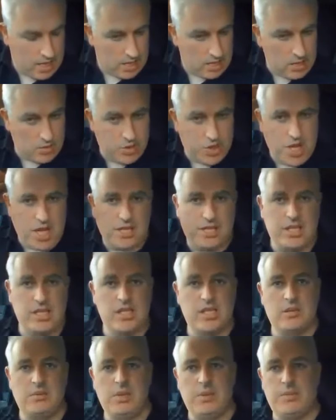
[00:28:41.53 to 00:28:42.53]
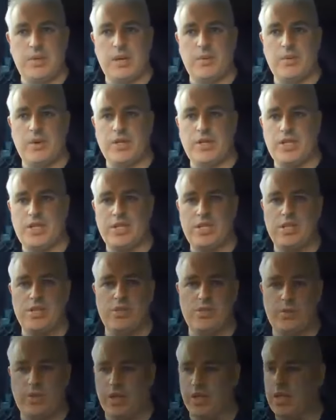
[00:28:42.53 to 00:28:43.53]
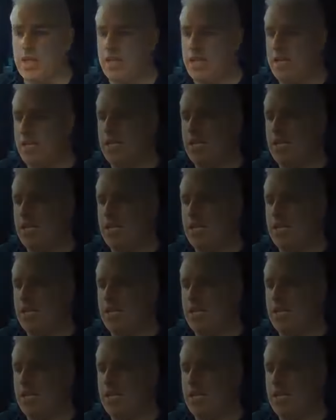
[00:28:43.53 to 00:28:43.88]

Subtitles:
So I'll chat to you in a wee bit once this is all done.